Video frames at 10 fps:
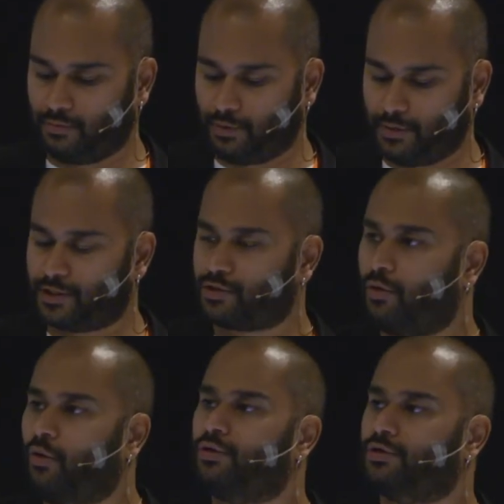pretty much
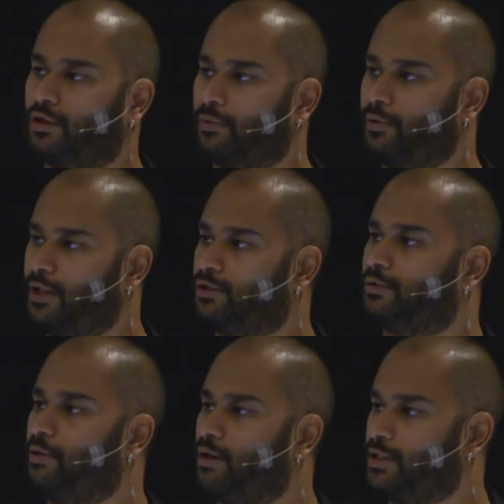all the
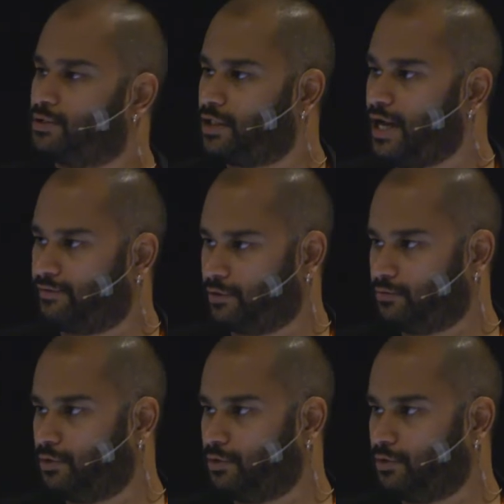political parties together.